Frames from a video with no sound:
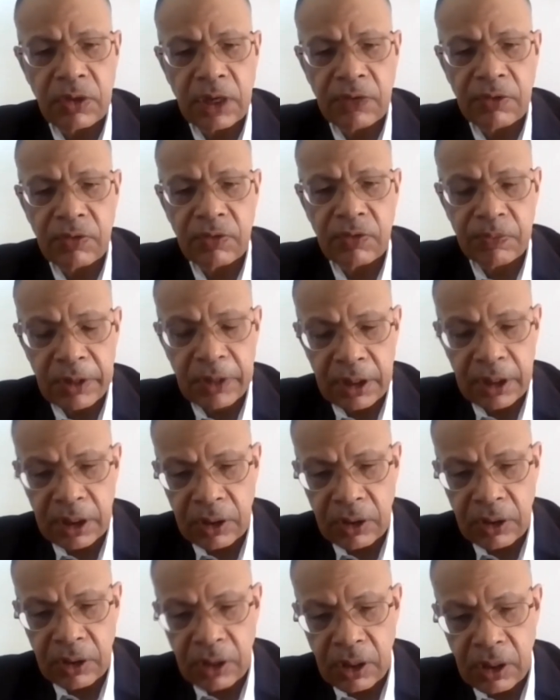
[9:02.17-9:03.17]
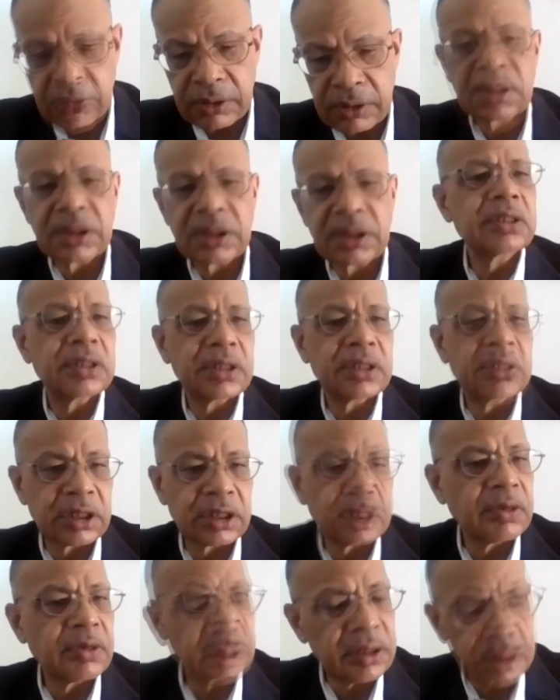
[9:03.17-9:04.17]
completely gone, say, in 6
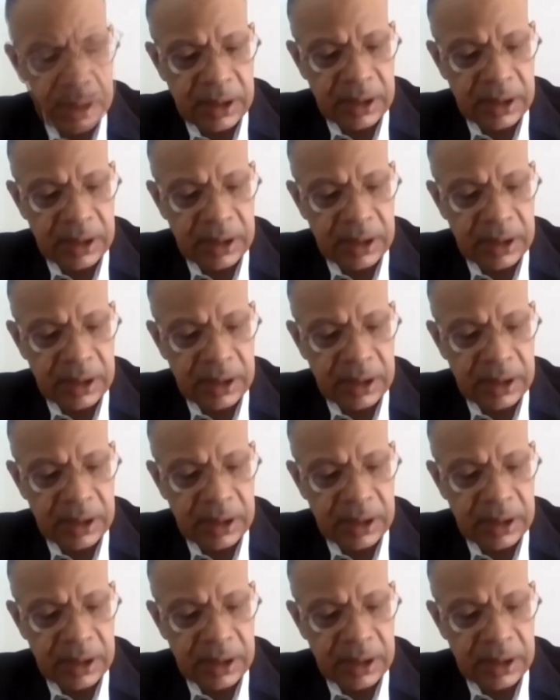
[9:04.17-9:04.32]
months, in a